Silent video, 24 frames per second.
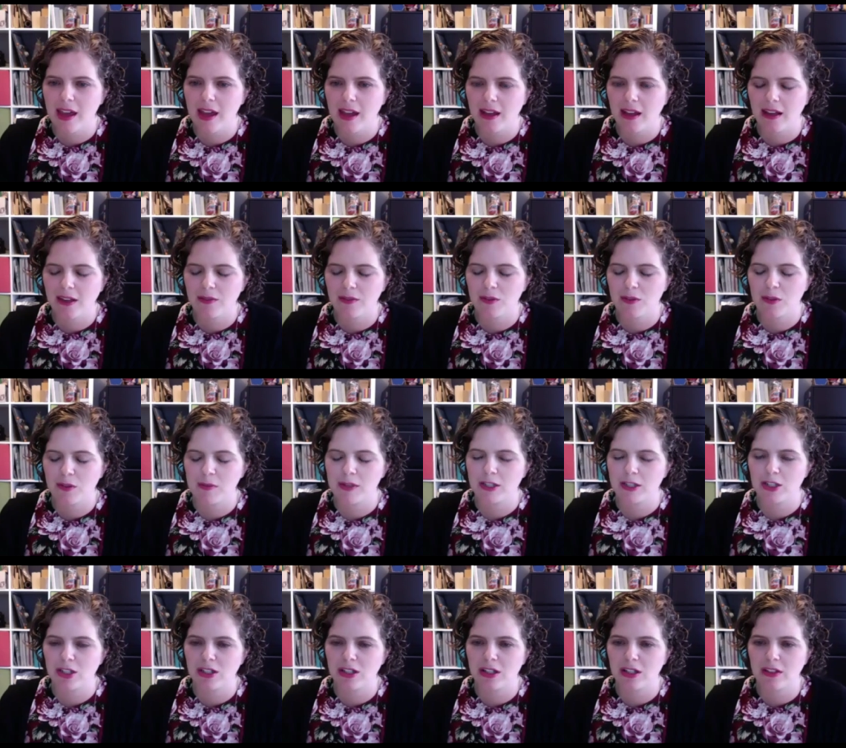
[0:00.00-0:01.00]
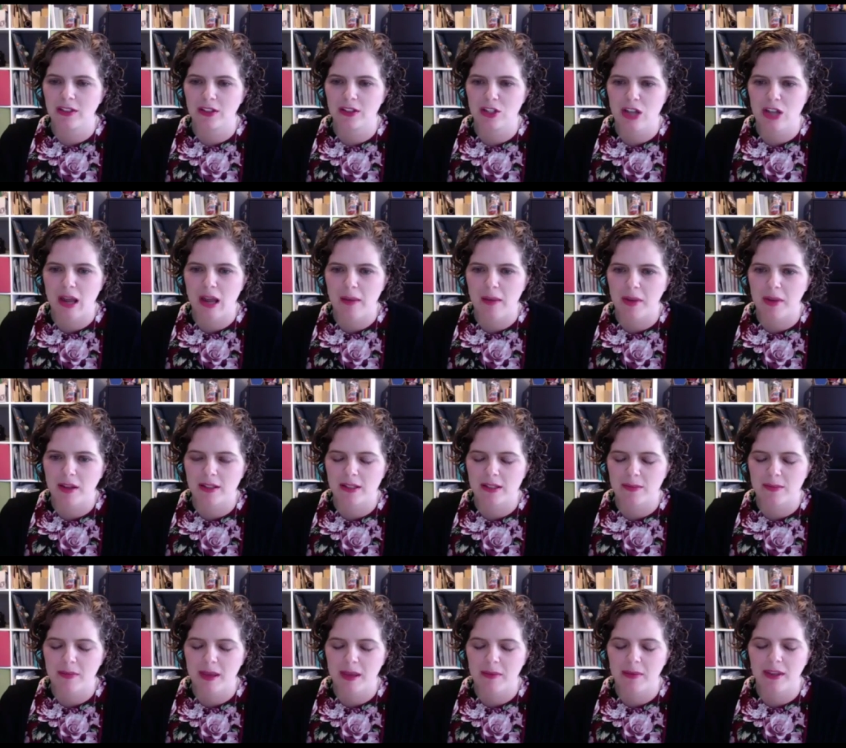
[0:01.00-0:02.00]
information in the chat box
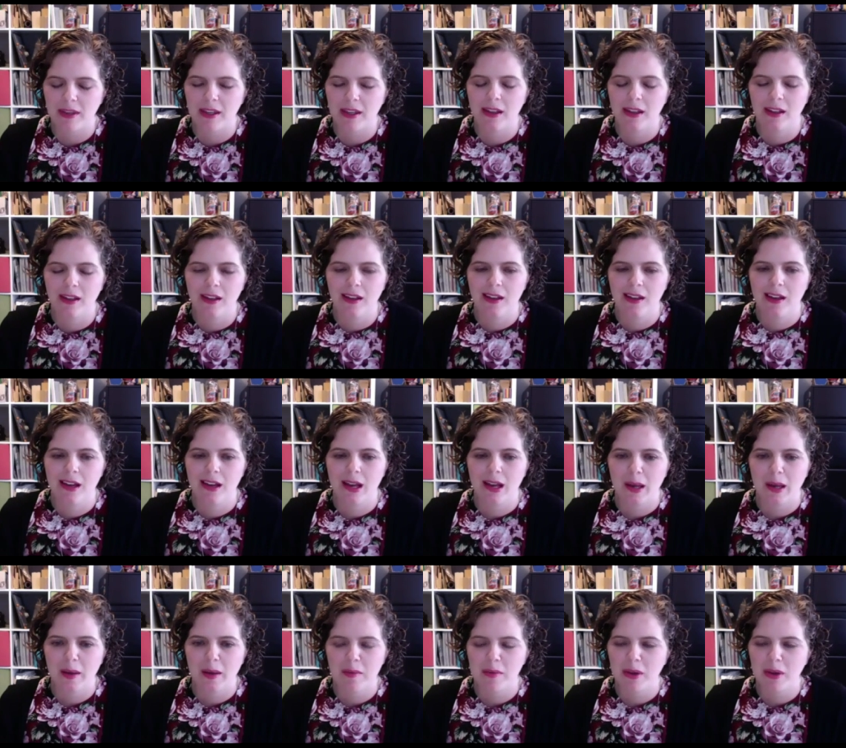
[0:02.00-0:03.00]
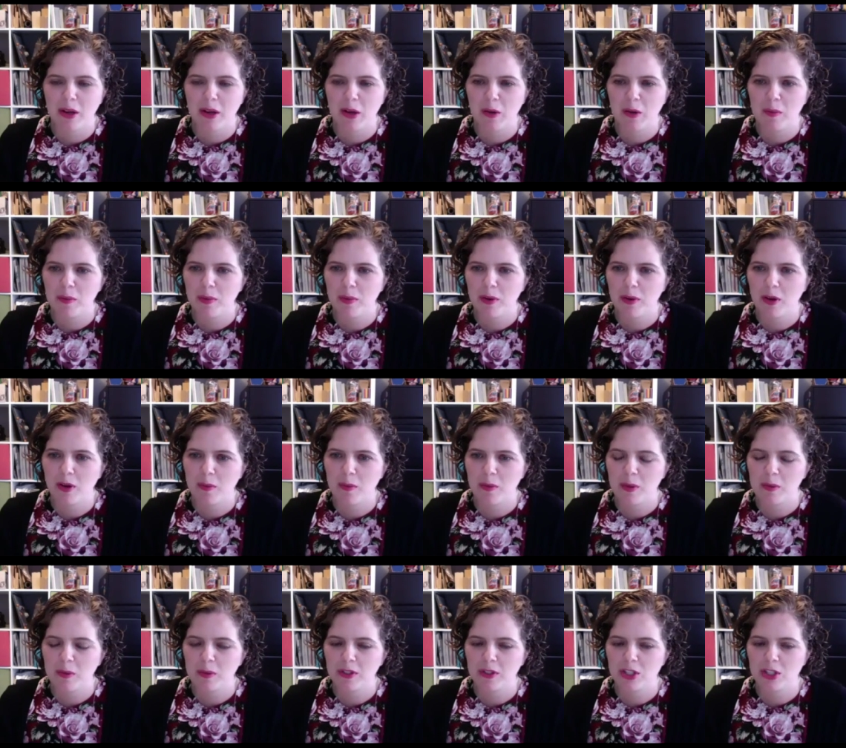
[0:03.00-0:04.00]
maybe, but hope
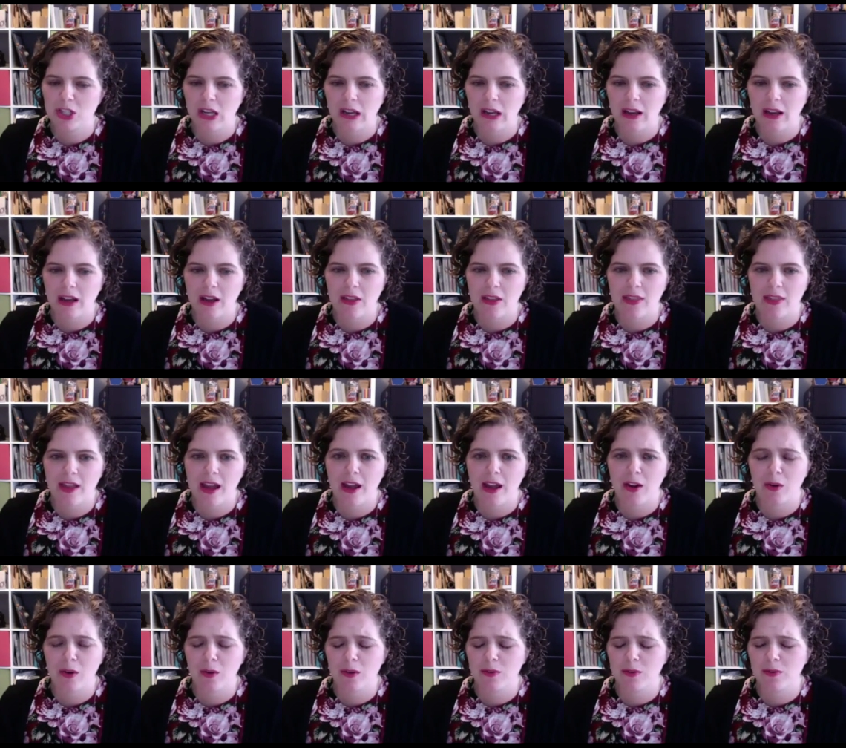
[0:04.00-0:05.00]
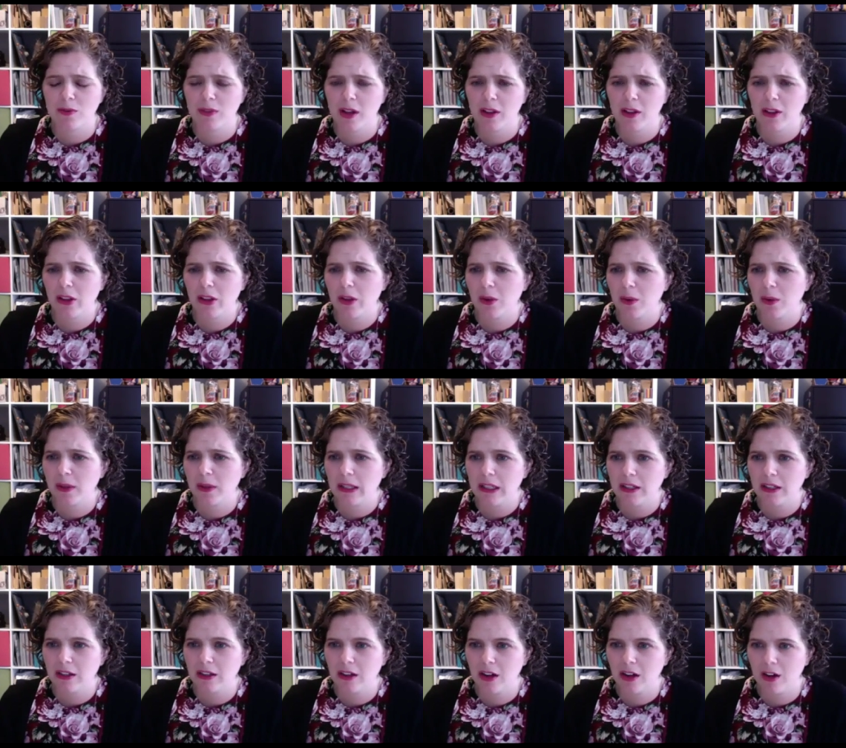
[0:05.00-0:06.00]
you will check out that or follow
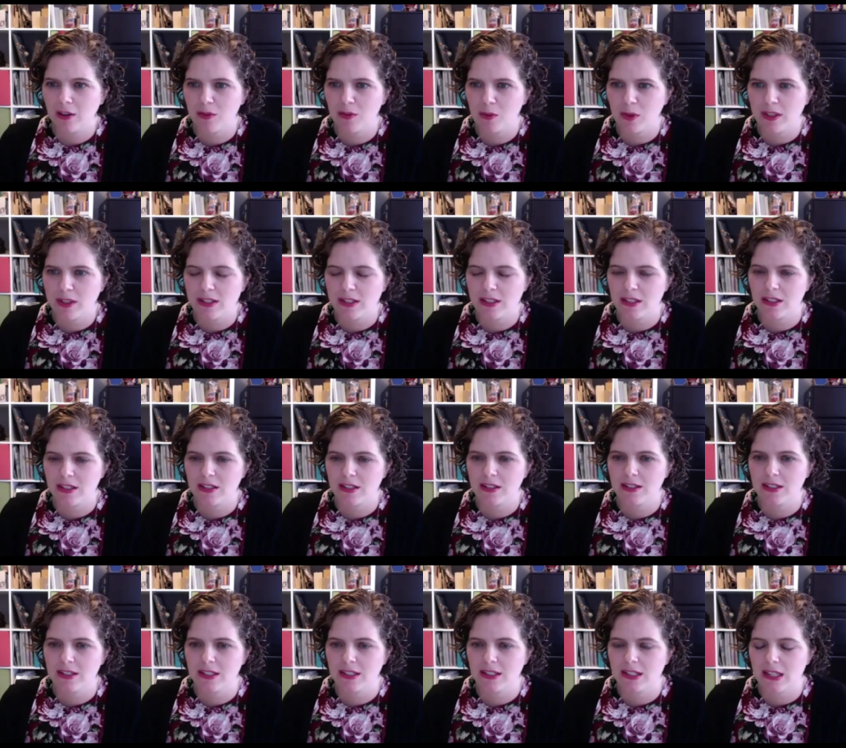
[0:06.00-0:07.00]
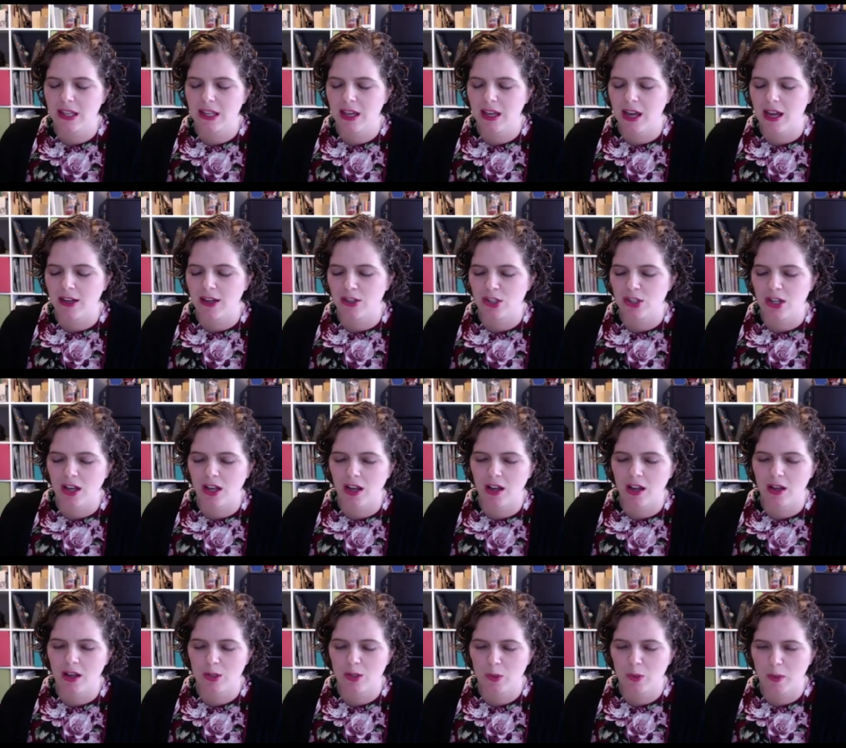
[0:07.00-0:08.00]
Hear Our Voices is the hashtag
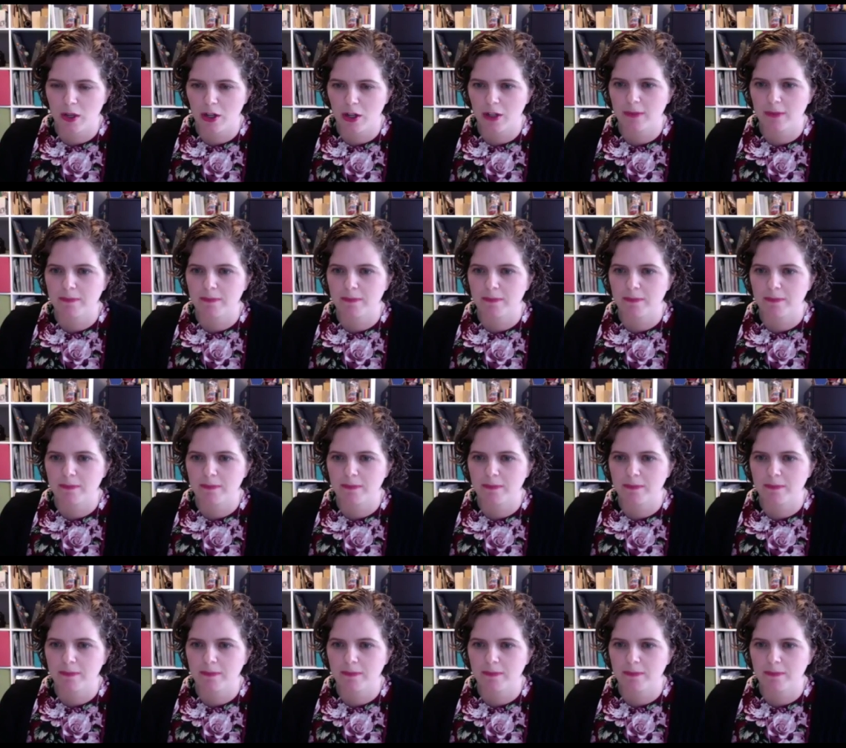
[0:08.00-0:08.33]
on Twitter.